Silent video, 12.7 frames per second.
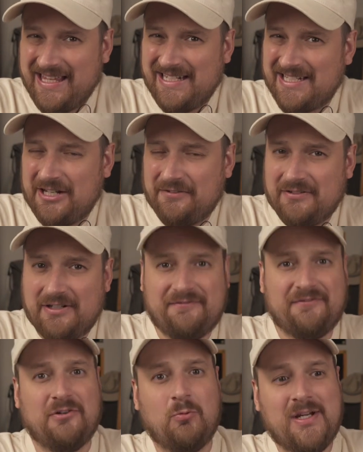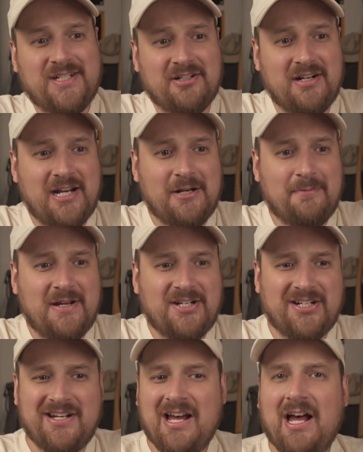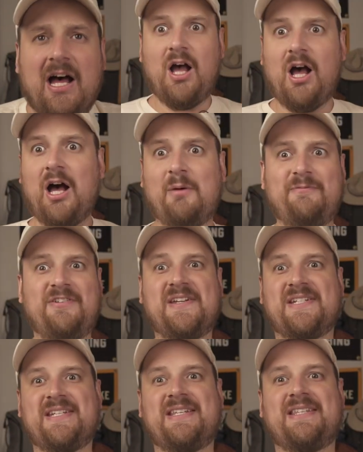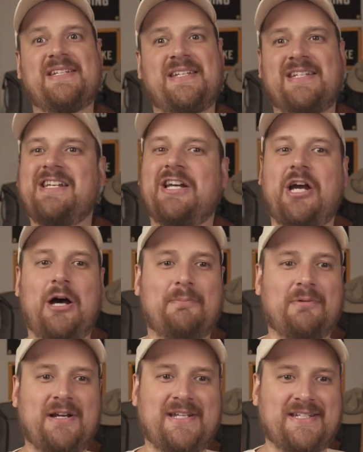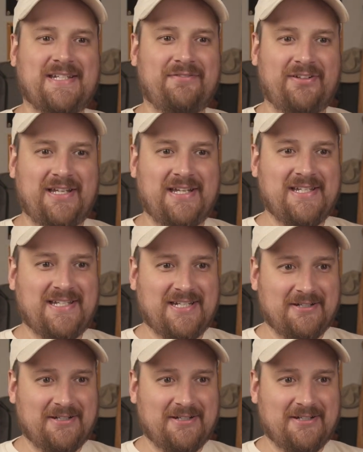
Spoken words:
that's covered it for Western animation. Obviously, this isn't a comprehensive list,